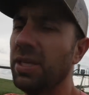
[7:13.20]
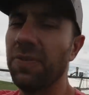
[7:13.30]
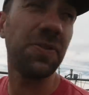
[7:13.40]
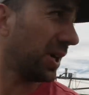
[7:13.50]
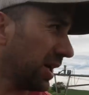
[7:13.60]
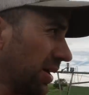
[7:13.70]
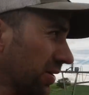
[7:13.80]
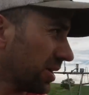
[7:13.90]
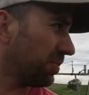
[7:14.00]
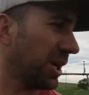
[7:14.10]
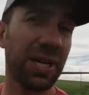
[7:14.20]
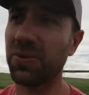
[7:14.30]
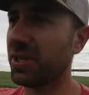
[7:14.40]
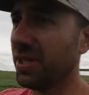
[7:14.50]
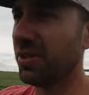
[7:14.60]
If not, I'll come back
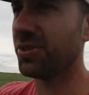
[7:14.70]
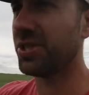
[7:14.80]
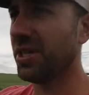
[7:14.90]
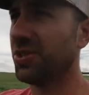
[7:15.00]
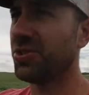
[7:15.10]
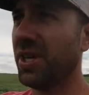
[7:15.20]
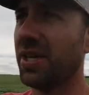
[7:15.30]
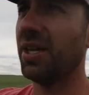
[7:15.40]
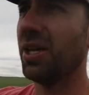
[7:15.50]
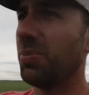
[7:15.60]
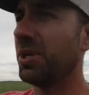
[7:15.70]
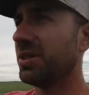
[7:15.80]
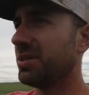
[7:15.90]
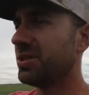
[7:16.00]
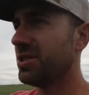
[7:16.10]
with another chain and drag it out, but
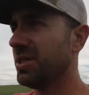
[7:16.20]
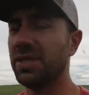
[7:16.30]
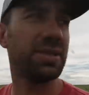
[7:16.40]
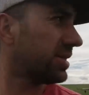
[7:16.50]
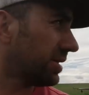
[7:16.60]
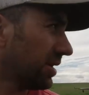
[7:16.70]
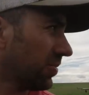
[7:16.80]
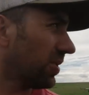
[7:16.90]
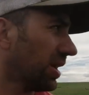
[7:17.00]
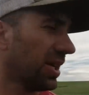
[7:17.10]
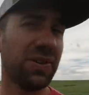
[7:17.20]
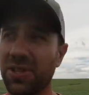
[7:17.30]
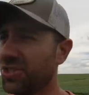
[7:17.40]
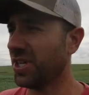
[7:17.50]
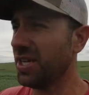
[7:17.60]
geez, I don't wanna leave a
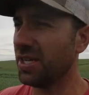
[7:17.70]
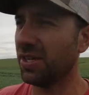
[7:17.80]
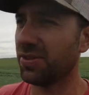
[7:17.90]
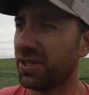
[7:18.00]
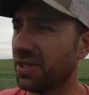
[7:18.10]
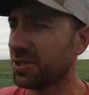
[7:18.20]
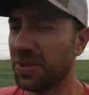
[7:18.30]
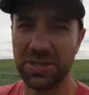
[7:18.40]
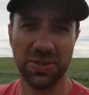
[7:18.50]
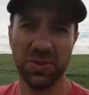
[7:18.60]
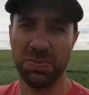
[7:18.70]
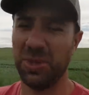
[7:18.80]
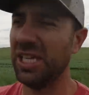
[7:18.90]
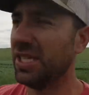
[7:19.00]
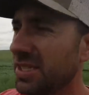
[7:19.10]
chain out there, especially with
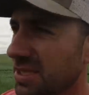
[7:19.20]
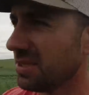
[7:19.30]
beans.